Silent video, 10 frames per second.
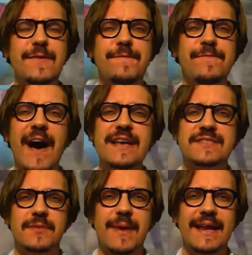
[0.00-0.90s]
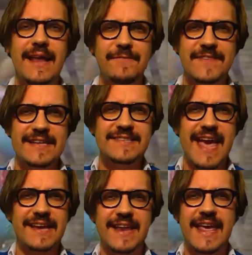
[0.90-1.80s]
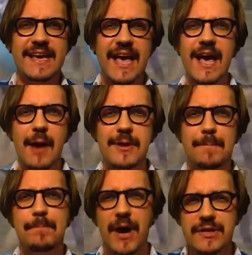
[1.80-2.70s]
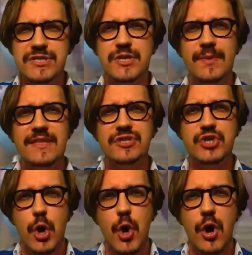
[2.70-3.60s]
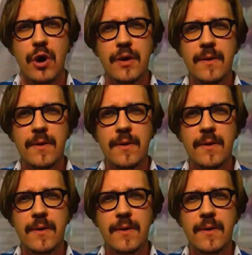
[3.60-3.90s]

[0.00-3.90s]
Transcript: advice on my lifting technique, I'm gonna punch you in the jaw.